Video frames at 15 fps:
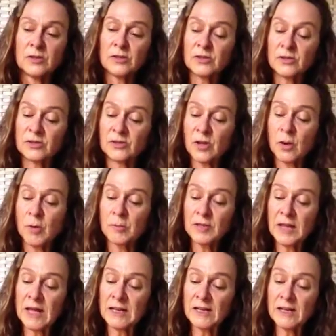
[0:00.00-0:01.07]
So I'm going
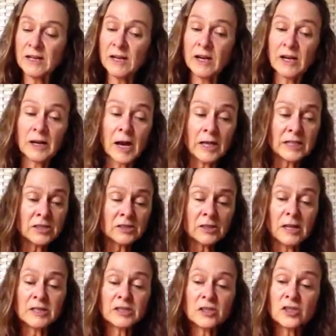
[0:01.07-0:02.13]
to end there. I
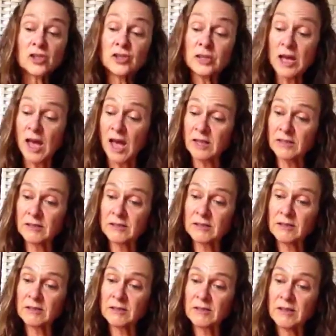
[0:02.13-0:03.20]

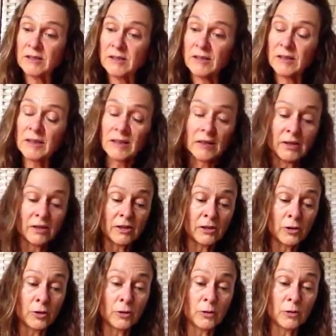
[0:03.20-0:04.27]
suggest that
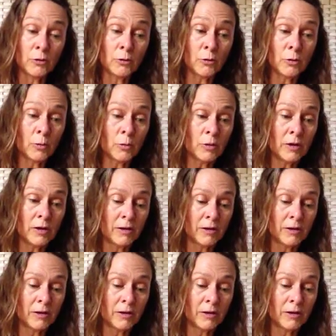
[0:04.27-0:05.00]
you...